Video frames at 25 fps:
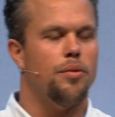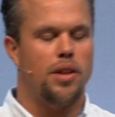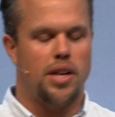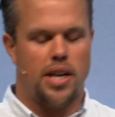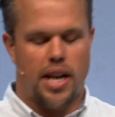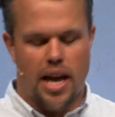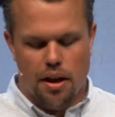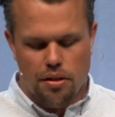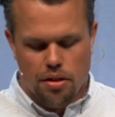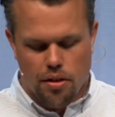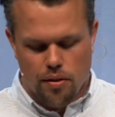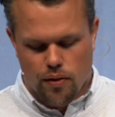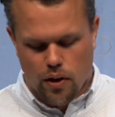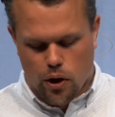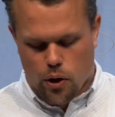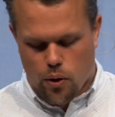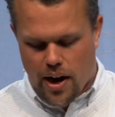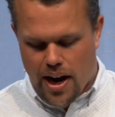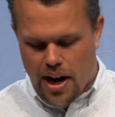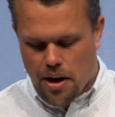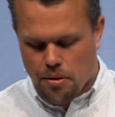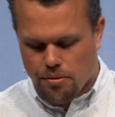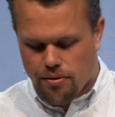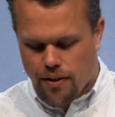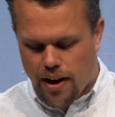death of a
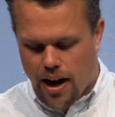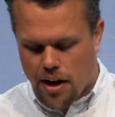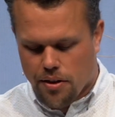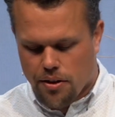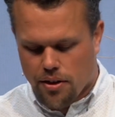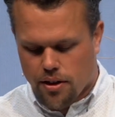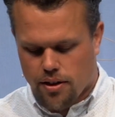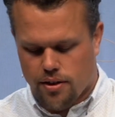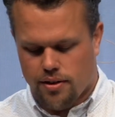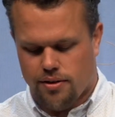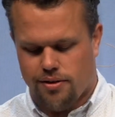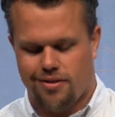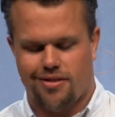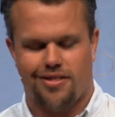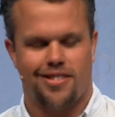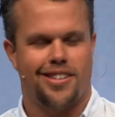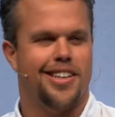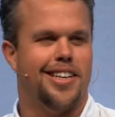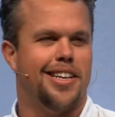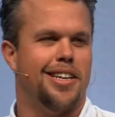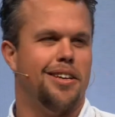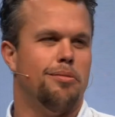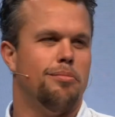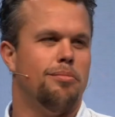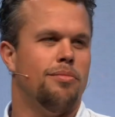grandfather.
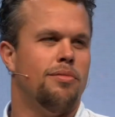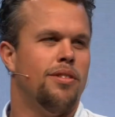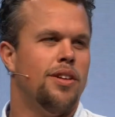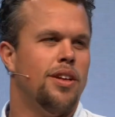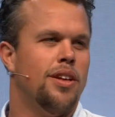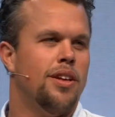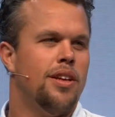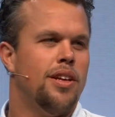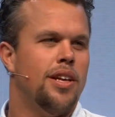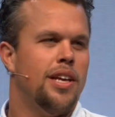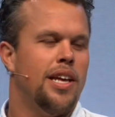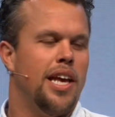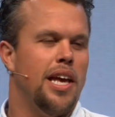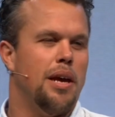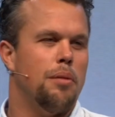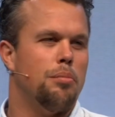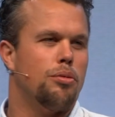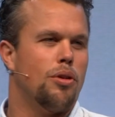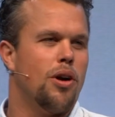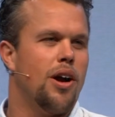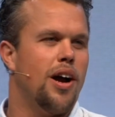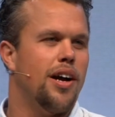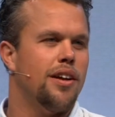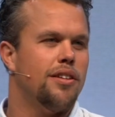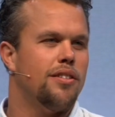It
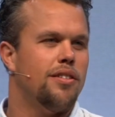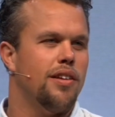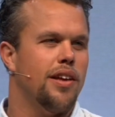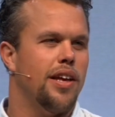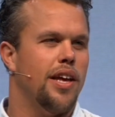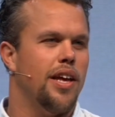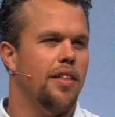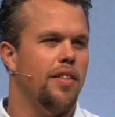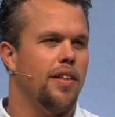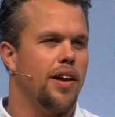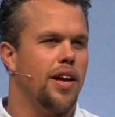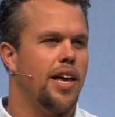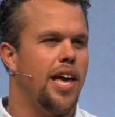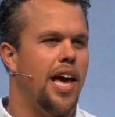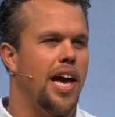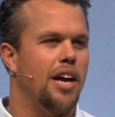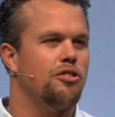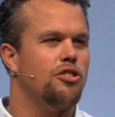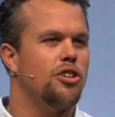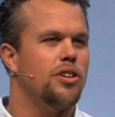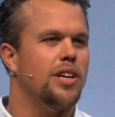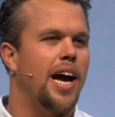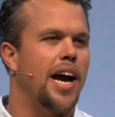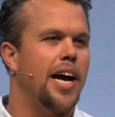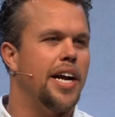brought the
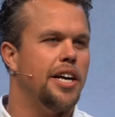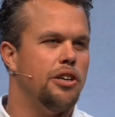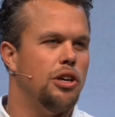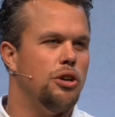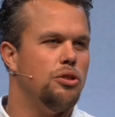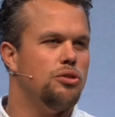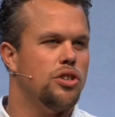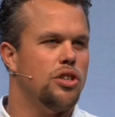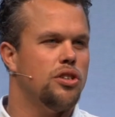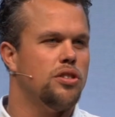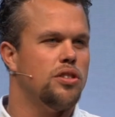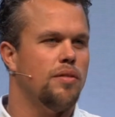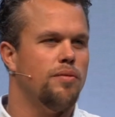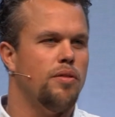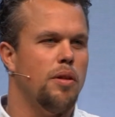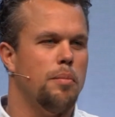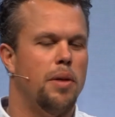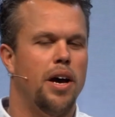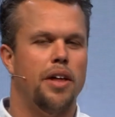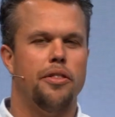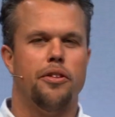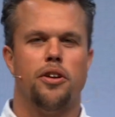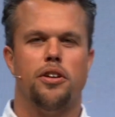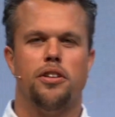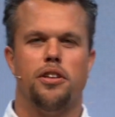cancer diagnosis of the
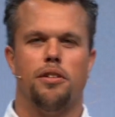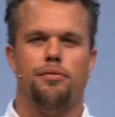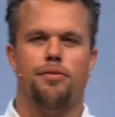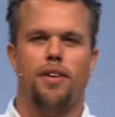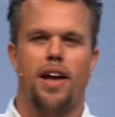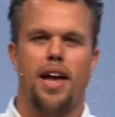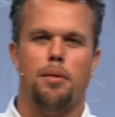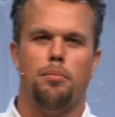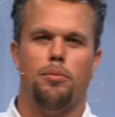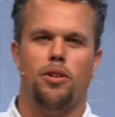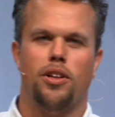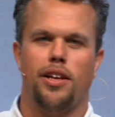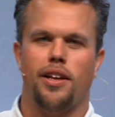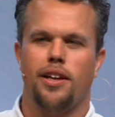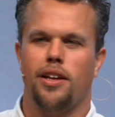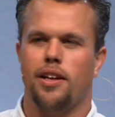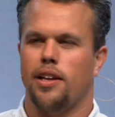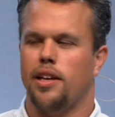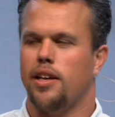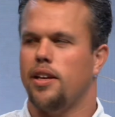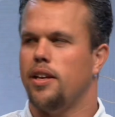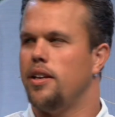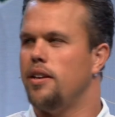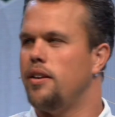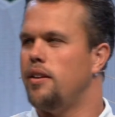mother in the family,
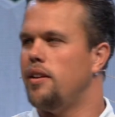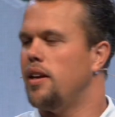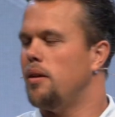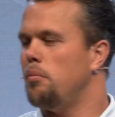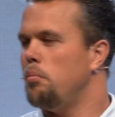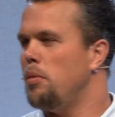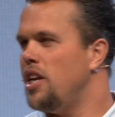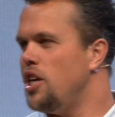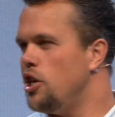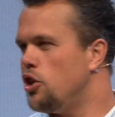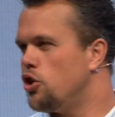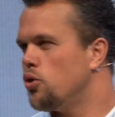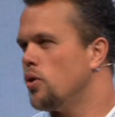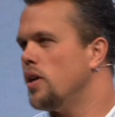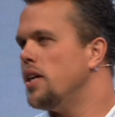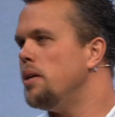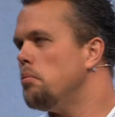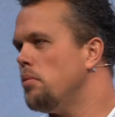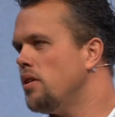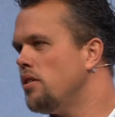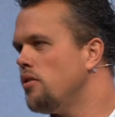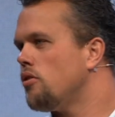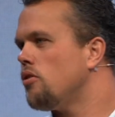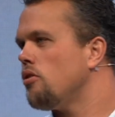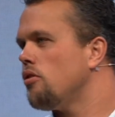and many
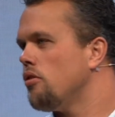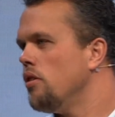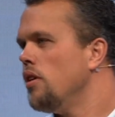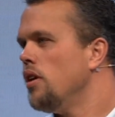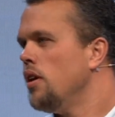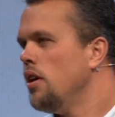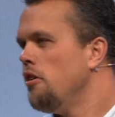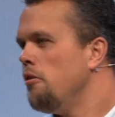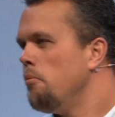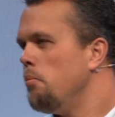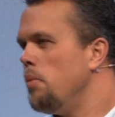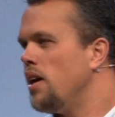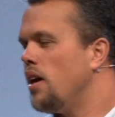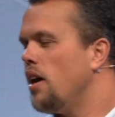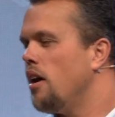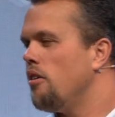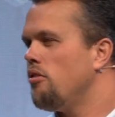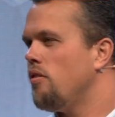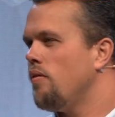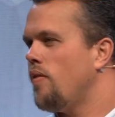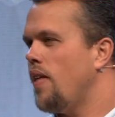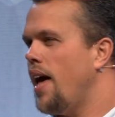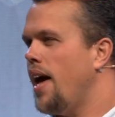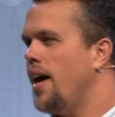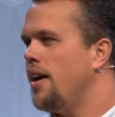treatments because
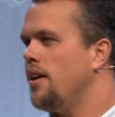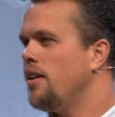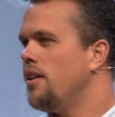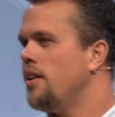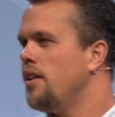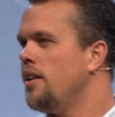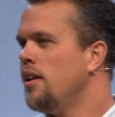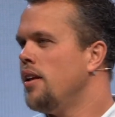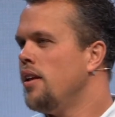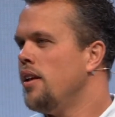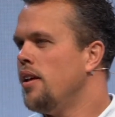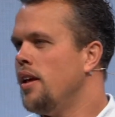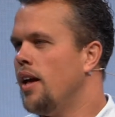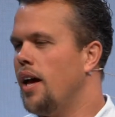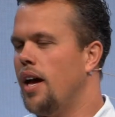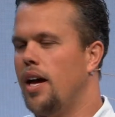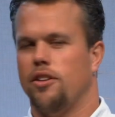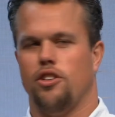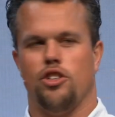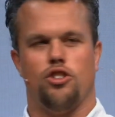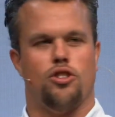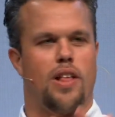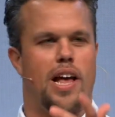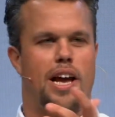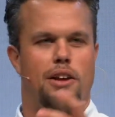of that.
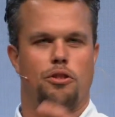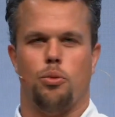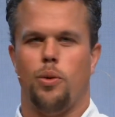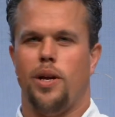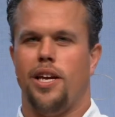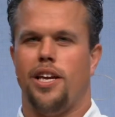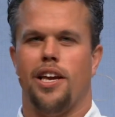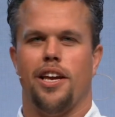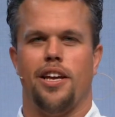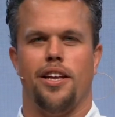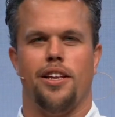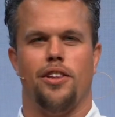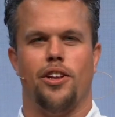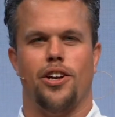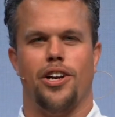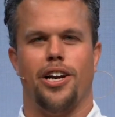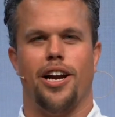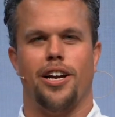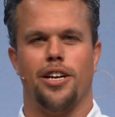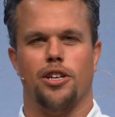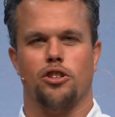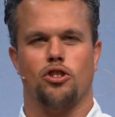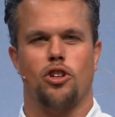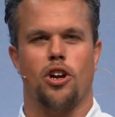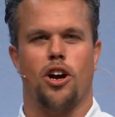Just last weekend, their
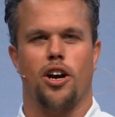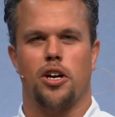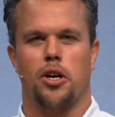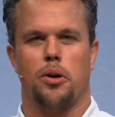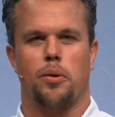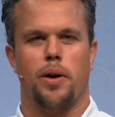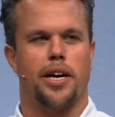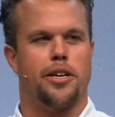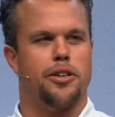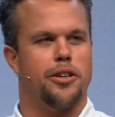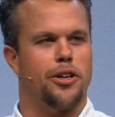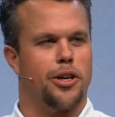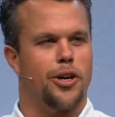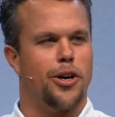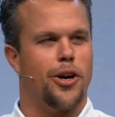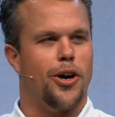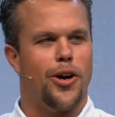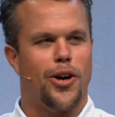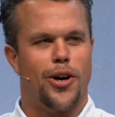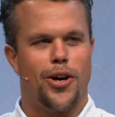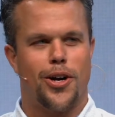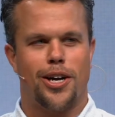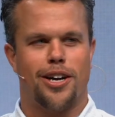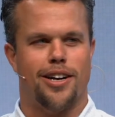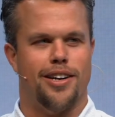youngest daughter wrecked her
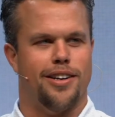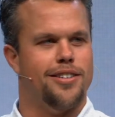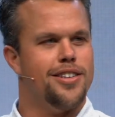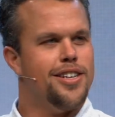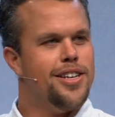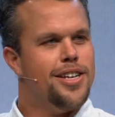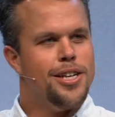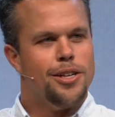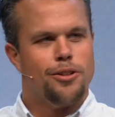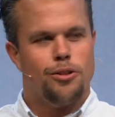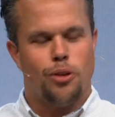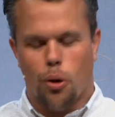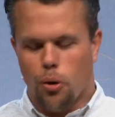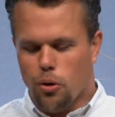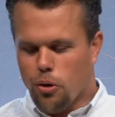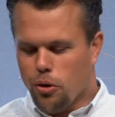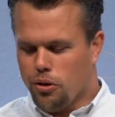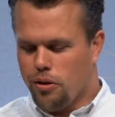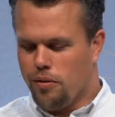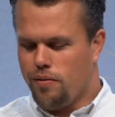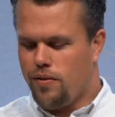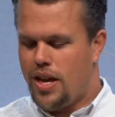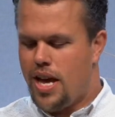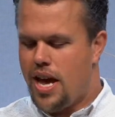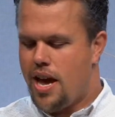car and totaled
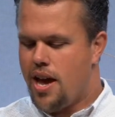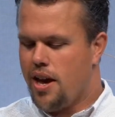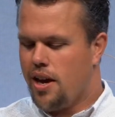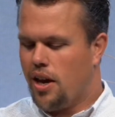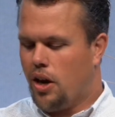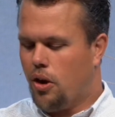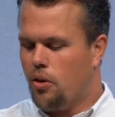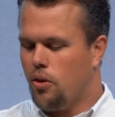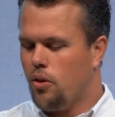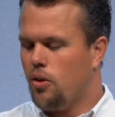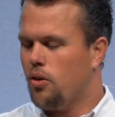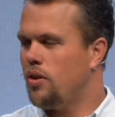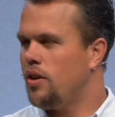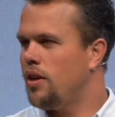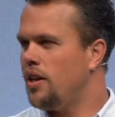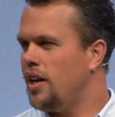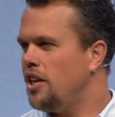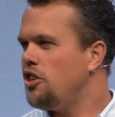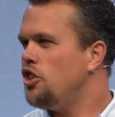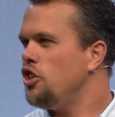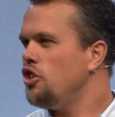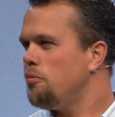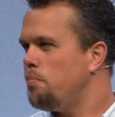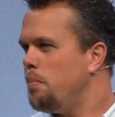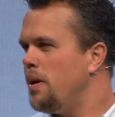the vehicle.
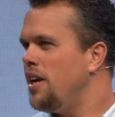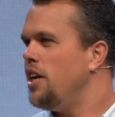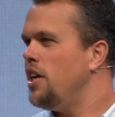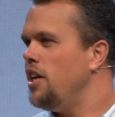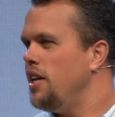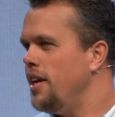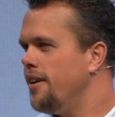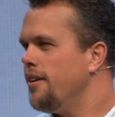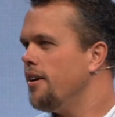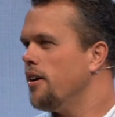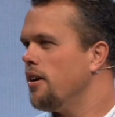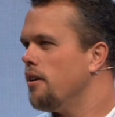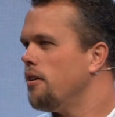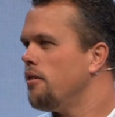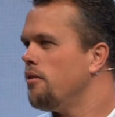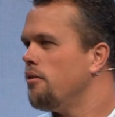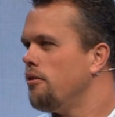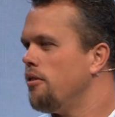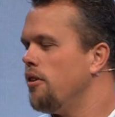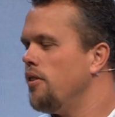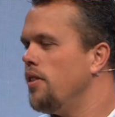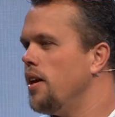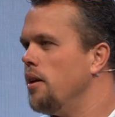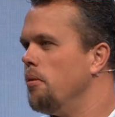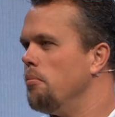It's just been a year
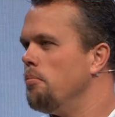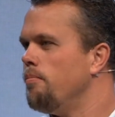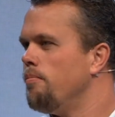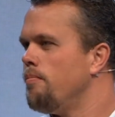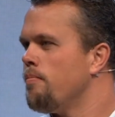for them.